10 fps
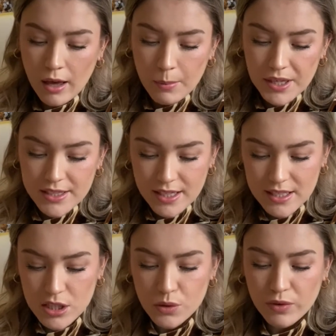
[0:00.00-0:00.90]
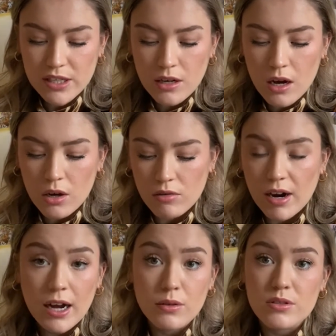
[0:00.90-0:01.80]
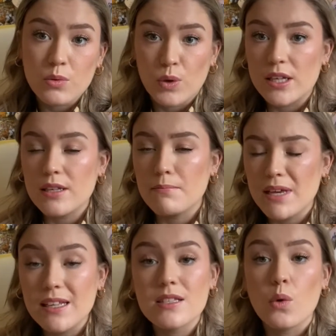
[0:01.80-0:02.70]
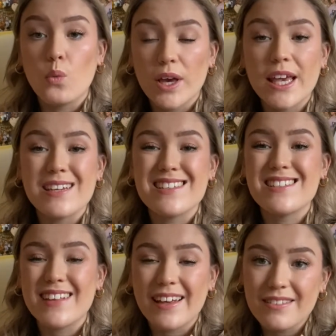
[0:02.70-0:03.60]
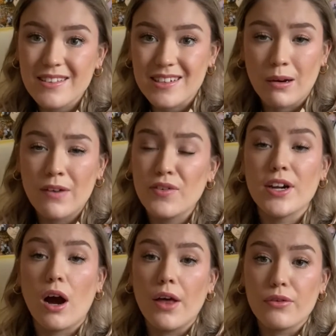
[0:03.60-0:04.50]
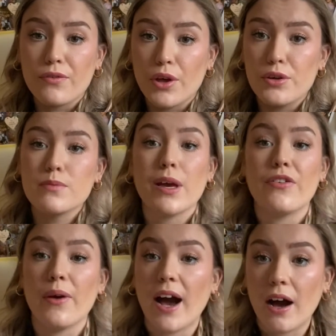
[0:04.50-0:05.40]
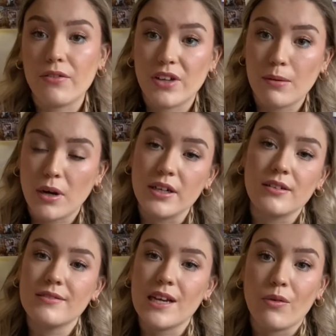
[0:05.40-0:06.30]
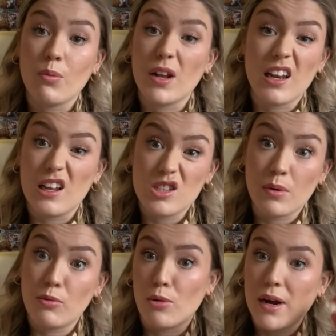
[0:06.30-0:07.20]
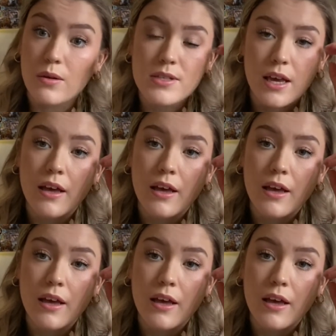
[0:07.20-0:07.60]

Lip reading: It says it's Three Dark Crowns meets Wicked Saints. Now, I haven't read either of those, but if you have, that might tell you a little bit more about it.